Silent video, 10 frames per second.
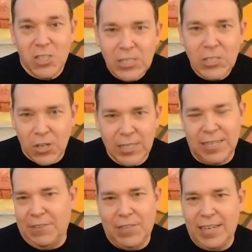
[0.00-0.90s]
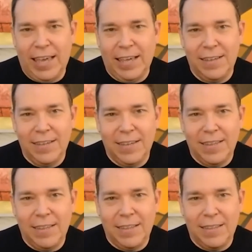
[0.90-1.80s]
She's going to save the day.
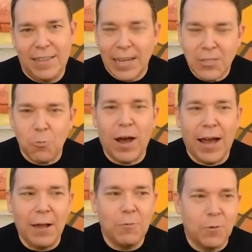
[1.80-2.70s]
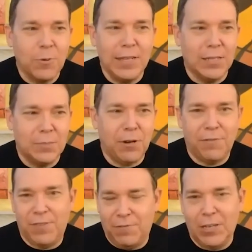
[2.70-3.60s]
That's why we're reading this
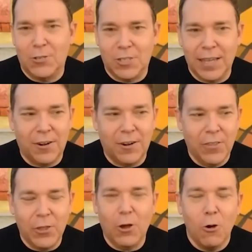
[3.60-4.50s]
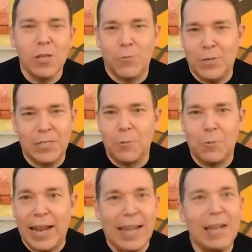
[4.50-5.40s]
book 50 years later. The only reason,
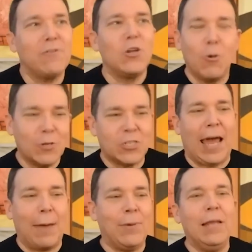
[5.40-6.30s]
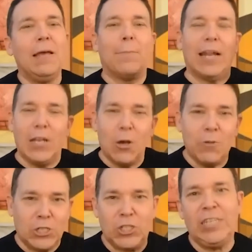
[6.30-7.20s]
and I don't even know what's going to happen, but I
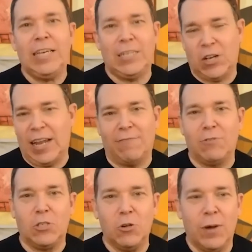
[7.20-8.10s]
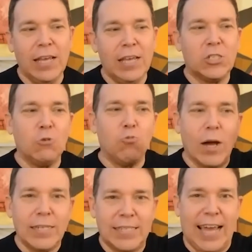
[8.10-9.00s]
know that she is going to have to do it. She
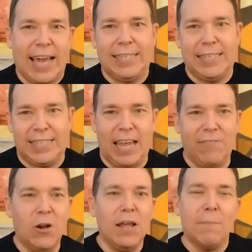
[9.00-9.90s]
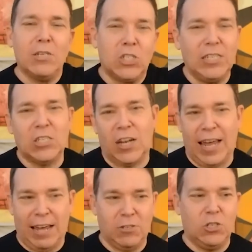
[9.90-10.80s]
wants the dad to save her, but she's
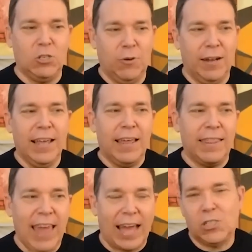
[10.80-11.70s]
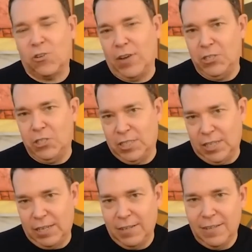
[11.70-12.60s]
going to have to do it. That's your
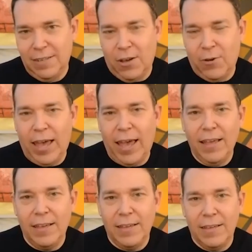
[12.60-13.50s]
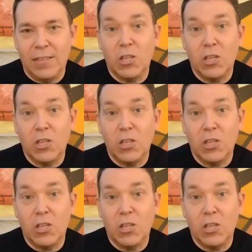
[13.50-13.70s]
agency. Okay.